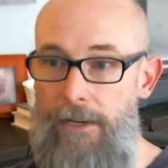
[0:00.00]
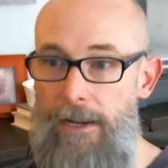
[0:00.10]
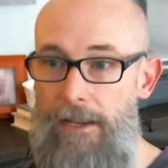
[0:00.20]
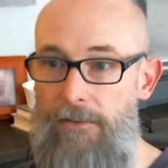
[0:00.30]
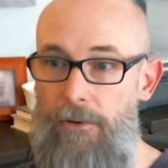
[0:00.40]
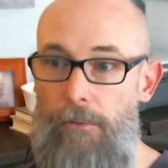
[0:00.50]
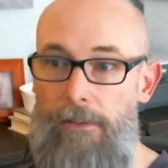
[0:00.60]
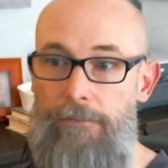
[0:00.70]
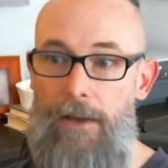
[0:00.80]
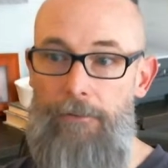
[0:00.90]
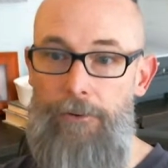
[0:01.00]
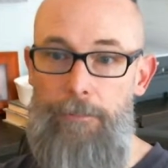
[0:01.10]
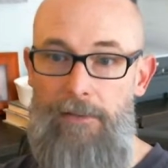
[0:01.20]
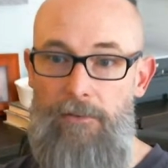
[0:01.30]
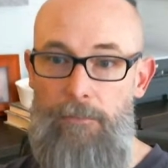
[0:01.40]
rate hikes totaling 500
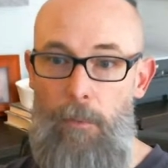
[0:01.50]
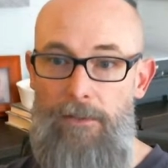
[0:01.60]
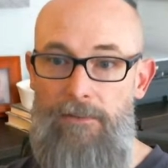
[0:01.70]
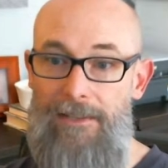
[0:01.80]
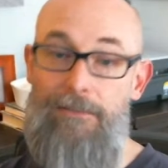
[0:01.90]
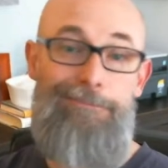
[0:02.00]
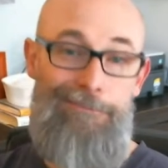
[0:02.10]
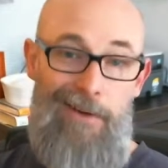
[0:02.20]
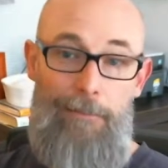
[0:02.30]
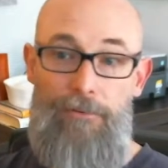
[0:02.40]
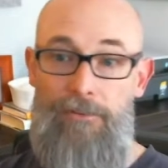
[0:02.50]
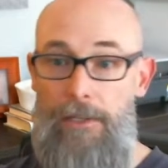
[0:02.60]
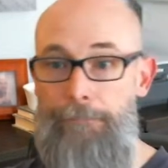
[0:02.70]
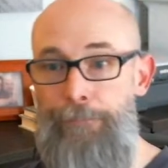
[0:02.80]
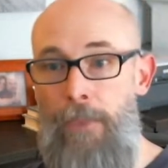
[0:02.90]
basis points. That's
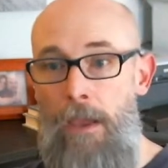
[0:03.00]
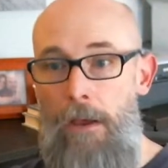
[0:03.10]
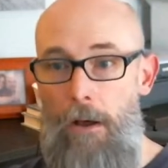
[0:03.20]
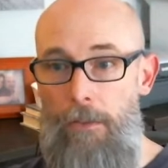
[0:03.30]
5%.